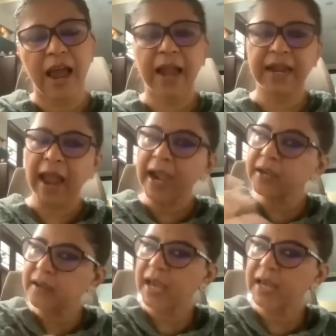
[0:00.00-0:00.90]
and
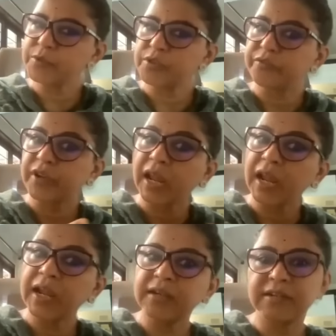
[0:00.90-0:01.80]
at times of
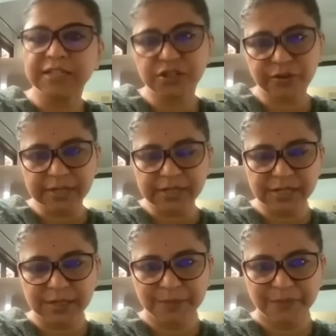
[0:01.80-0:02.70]
great
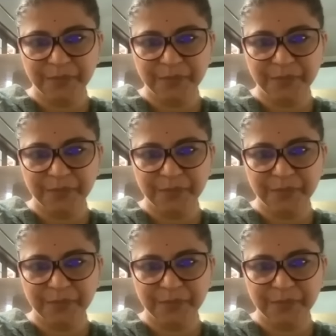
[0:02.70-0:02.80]
distress,